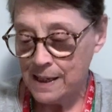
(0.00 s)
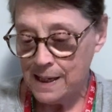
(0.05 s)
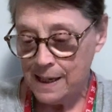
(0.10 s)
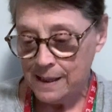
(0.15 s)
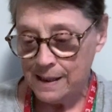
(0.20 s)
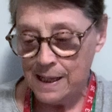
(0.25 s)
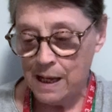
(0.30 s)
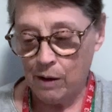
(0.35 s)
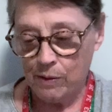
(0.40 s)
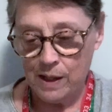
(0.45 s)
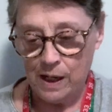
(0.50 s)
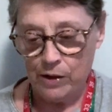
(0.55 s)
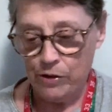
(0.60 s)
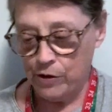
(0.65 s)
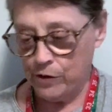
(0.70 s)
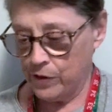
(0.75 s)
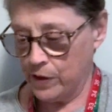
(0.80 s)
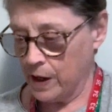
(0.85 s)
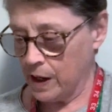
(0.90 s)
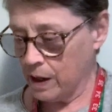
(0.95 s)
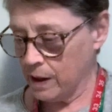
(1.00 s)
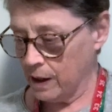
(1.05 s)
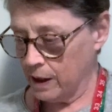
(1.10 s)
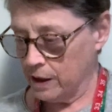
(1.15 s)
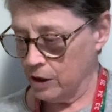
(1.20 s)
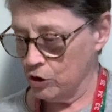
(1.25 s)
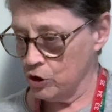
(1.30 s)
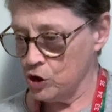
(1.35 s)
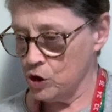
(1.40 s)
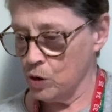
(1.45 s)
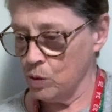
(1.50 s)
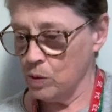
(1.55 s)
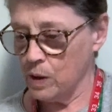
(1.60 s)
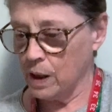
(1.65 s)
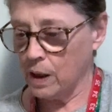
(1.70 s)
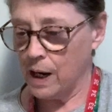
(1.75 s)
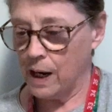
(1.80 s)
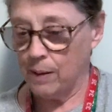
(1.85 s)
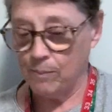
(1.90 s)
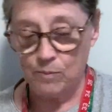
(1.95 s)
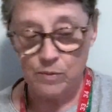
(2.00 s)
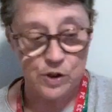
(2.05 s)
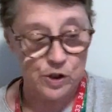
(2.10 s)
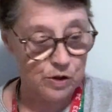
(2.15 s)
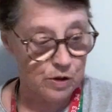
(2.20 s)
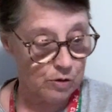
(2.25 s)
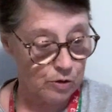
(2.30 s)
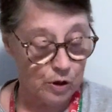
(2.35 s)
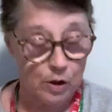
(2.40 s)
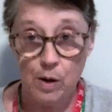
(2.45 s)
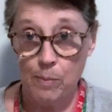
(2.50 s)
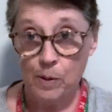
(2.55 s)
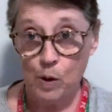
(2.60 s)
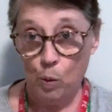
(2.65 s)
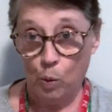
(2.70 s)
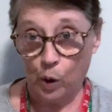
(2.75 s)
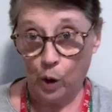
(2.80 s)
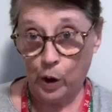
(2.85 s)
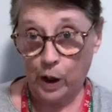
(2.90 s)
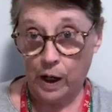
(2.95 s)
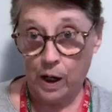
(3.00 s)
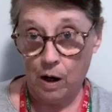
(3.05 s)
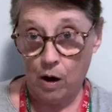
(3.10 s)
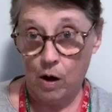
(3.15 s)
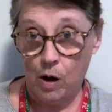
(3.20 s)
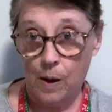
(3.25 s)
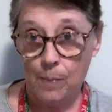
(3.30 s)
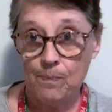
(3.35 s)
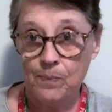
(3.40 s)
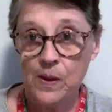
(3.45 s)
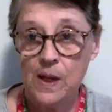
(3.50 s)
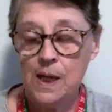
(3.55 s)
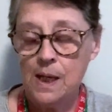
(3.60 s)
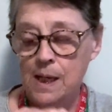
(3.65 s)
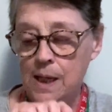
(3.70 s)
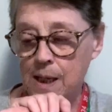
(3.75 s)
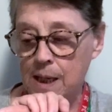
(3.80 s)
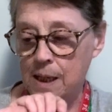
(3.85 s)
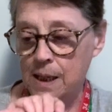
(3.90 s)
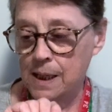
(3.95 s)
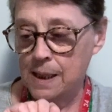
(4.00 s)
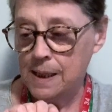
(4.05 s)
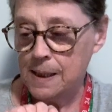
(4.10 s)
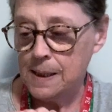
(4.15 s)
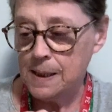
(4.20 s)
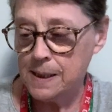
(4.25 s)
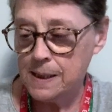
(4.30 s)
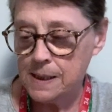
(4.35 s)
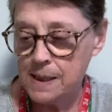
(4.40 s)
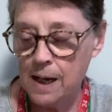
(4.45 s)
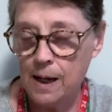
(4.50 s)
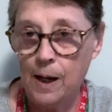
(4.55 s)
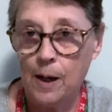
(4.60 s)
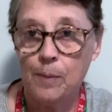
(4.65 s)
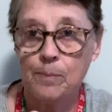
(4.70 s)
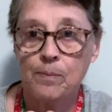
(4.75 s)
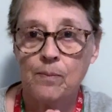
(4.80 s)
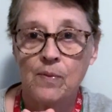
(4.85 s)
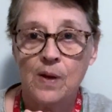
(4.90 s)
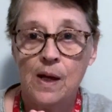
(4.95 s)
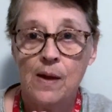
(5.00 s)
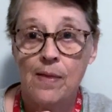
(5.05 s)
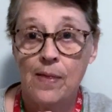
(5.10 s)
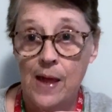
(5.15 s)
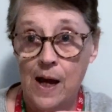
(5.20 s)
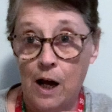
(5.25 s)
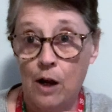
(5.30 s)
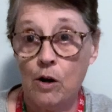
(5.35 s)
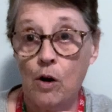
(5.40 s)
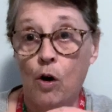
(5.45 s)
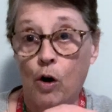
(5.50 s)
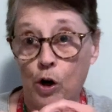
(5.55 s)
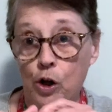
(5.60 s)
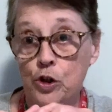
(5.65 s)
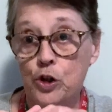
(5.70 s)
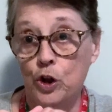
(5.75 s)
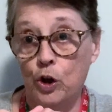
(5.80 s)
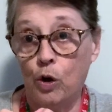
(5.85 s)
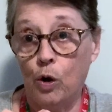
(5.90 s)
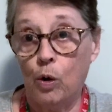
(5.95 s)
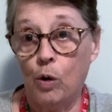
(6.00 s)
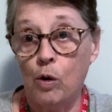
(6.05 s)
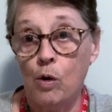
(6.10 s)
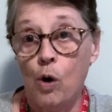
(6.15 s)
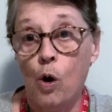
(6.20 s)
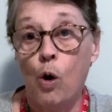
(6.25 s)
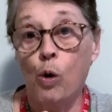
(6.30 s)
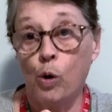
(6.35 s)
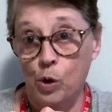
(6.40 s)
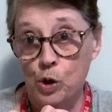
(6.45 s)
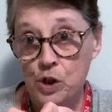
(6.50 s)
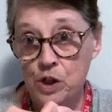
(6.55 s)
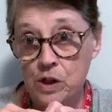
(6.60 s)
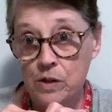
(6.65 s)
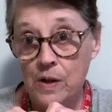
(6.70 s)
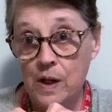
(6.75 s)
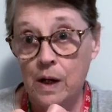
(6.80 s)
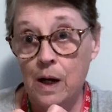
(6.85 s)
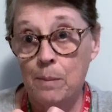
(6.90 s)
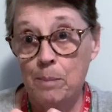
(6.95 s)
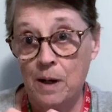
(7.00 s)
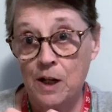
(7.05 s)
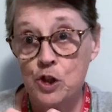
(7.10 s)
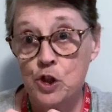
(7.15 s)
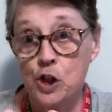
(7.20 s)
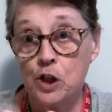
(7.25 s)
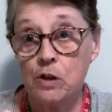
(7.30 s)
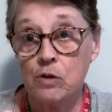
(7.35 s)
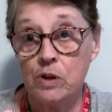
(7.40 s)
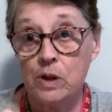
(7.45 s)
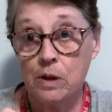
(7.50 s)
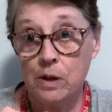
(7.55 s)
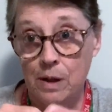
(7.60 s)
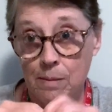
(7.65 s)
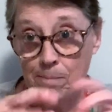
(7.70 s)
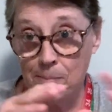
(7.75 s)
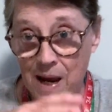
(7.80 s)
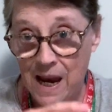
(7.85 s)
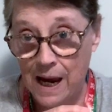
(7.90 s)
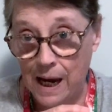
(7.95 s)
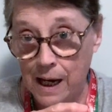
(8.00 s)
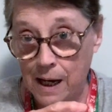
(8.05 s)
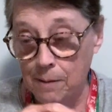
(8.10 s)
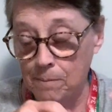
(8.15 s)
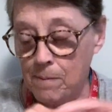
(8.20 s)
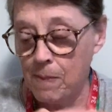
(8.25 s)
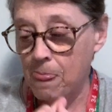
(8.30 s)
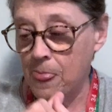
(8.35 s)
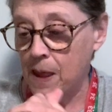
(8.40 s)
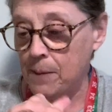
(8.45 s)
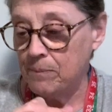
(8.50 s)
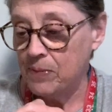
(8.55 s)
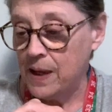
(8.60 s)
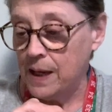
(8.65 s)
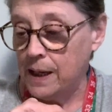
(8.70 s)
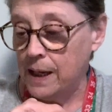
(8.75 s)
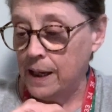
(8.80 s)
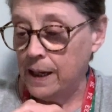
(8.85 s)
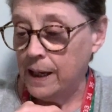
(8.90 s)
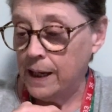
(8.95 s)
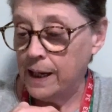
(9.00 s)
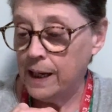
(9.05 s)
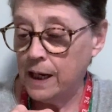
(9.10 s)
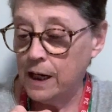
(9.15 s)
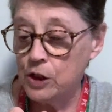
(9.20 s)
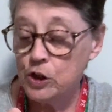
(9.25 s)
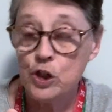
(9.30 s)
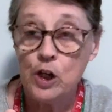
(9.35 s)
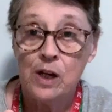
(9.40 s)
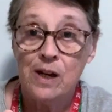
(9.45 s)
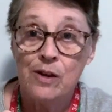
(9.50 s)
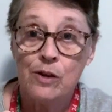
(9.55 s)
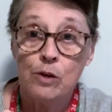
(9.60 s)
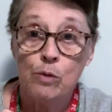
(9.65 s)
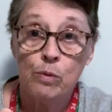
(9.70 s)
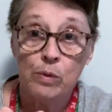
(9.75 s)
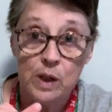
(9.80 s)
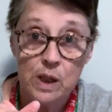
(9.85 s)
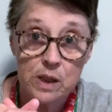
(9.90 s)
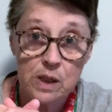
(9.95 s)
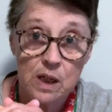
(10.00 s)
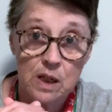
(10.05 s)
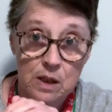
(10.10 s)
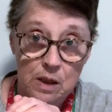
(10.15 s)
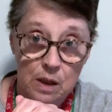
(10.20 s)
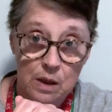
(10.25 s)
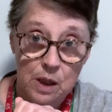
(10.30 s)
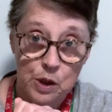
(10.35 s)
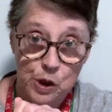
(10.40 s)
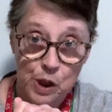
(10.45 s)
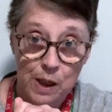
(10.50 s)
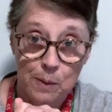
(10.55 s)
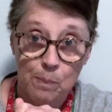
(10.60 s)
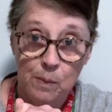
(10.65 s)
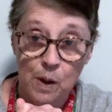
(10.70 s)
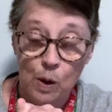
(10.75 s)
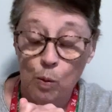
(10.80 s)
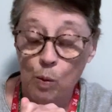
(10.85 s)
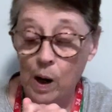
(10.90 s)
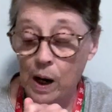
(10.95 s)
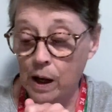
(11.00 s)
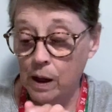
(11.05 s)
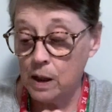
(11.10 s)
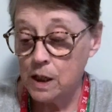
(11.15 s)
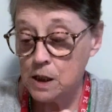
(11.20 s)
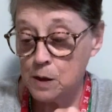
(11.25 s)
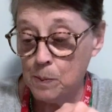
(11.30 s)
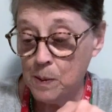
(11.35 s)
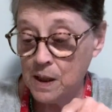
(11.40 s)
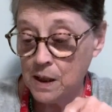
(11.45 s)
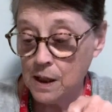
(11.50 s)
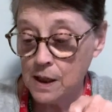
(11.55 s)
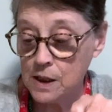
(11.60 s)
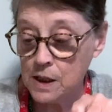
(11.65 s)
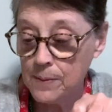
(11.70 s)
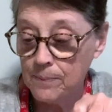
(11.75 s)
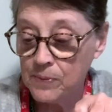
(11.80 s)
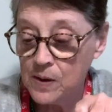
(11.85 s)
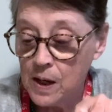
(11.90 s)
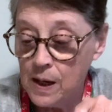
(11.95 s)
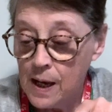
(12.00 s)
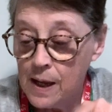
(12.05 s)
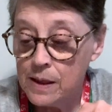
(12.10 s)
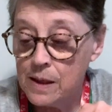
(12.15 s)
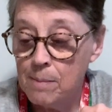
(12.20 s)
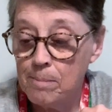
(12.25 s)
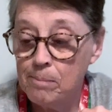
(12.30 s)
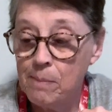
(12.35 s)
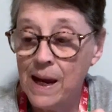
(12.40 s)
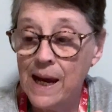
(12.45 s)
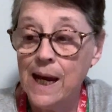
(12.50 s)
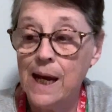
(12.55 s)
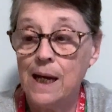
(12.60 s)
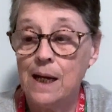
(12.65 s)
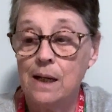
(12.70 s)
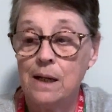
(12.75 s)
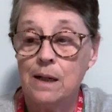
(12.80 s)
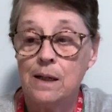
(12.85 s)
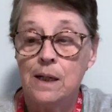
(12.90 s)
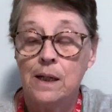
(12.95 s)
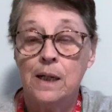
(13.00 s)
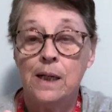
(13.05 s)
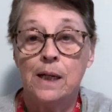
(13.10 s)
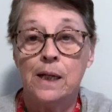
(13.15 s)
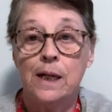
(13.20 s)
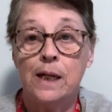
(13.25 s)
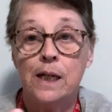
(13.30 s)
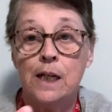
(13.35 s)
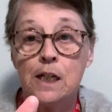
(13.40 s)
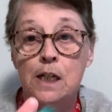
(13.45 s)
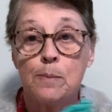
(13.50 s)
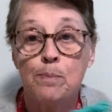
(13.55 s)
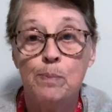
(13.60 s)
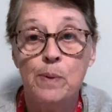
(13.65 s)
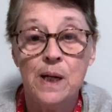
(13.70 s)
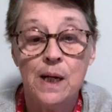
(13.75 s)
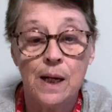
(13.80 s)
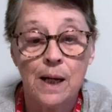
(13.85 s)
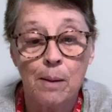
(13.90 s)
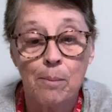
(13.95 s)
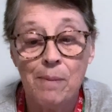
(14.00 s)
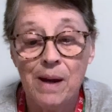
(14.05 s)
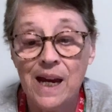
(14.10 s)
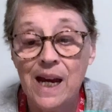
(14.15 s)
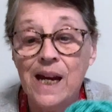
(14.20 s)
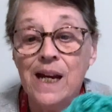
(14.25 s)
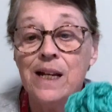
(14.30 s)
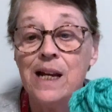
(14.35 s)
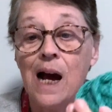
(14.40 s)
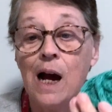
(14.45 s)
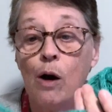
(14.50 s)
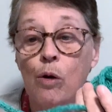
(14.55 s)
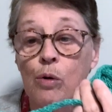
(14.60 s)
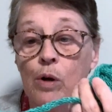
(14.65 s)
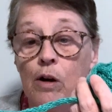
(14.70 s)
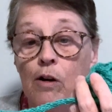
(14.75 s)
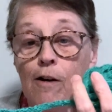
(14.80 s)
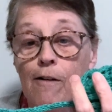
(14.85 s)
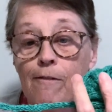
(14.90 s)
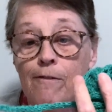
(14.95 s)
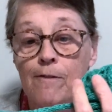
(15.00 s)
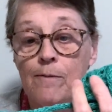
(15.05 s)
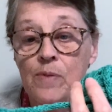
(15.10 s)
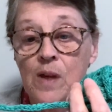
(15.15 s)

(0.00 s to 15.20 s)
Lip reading: Now, the other thing in June that I'm going to be working on is that art doll horse that I mentioned in May. And the reason it's going to take me a while is because the mane is being made out of,